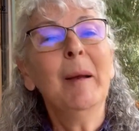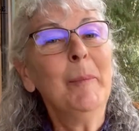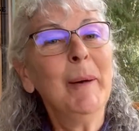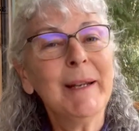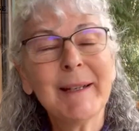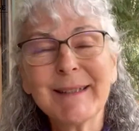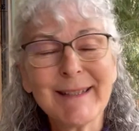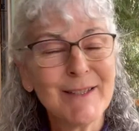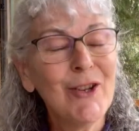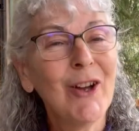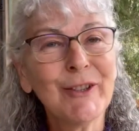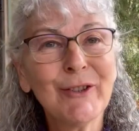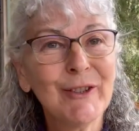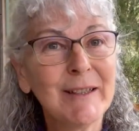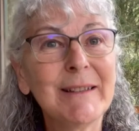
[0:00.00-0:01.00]
but it's
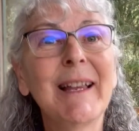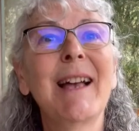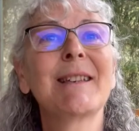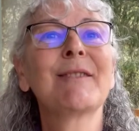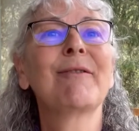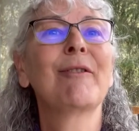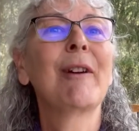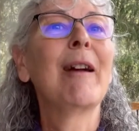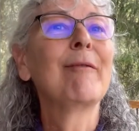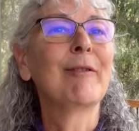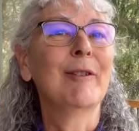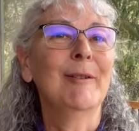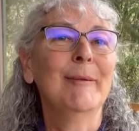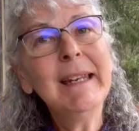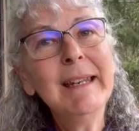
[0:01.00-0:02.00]
not going to last
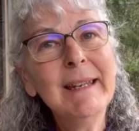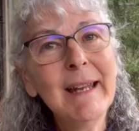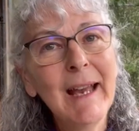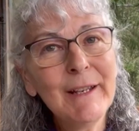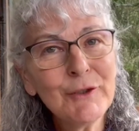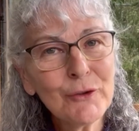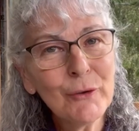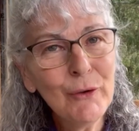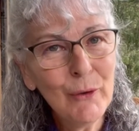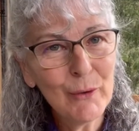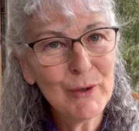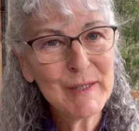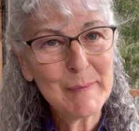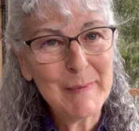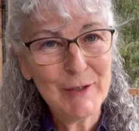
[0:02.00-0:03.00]
forever. Natural
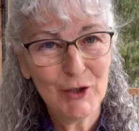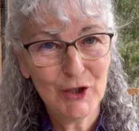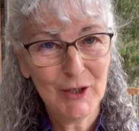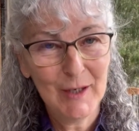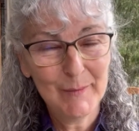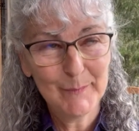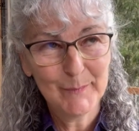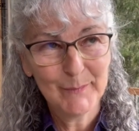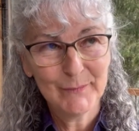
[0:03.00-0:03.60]
horsemanship